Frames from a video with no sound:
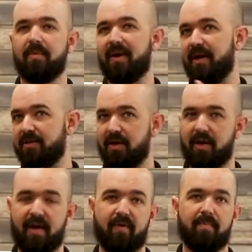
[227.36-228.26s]
Some guys are
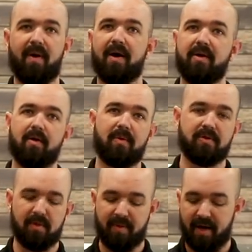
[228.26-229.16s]
gonna have on body armor,
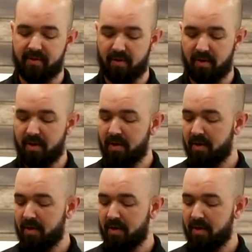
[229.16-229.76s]
some guys aren't.